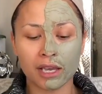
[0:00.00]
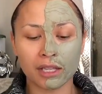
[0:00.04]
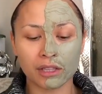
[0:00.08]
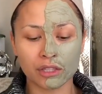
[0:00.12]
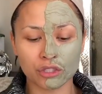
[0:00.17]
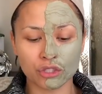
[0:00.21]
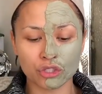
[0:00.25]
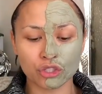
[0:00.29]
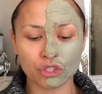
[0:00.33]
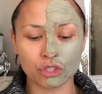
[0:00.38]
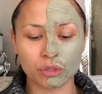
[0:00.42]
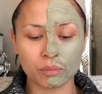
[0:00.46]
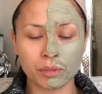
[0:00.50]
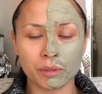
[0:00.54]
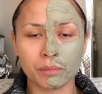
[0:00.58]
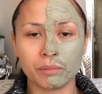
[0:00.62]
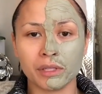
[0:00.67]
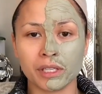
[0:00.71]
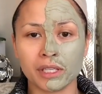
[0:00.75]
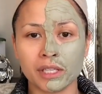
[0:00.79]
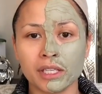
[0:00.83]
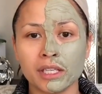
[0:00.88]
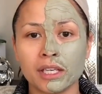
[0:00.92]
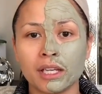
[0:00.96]
And this Sherpa
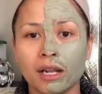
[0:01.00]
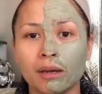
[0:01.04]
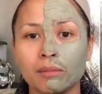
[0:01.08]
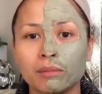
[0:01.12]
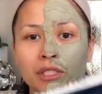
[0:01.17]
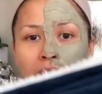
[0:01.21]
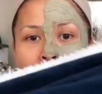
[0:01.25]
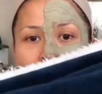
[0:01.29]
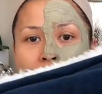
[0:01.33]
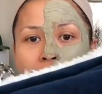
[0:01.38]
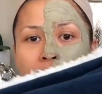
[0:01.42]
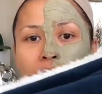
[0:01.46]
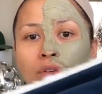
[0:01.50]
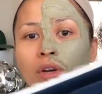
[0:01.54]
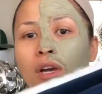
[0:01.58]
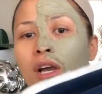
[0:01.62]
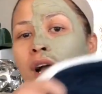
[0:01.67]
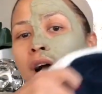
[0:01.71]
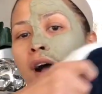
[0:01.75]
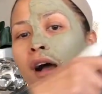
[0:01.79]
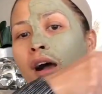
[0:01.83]
blanket, I'm telling you,